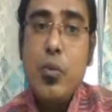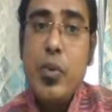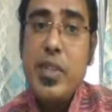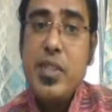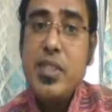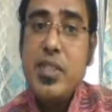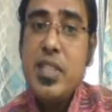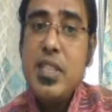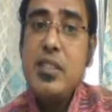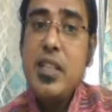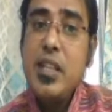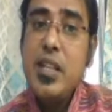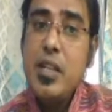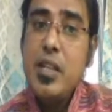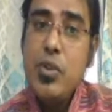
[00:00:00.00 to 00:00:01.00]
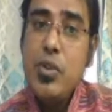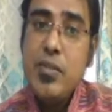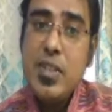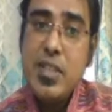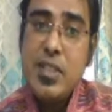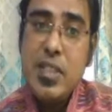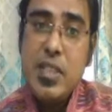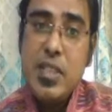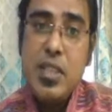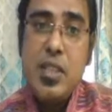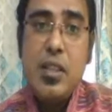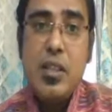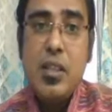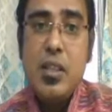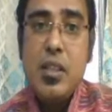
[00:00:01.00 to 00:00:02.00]
Western Sydney University,
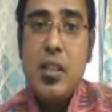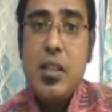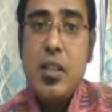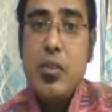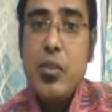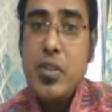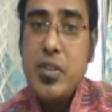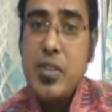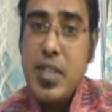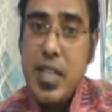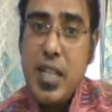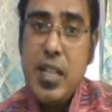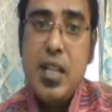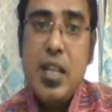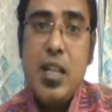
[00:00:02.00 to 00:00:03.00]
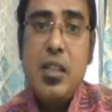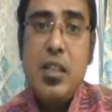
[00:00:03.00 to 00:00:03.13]
Australia,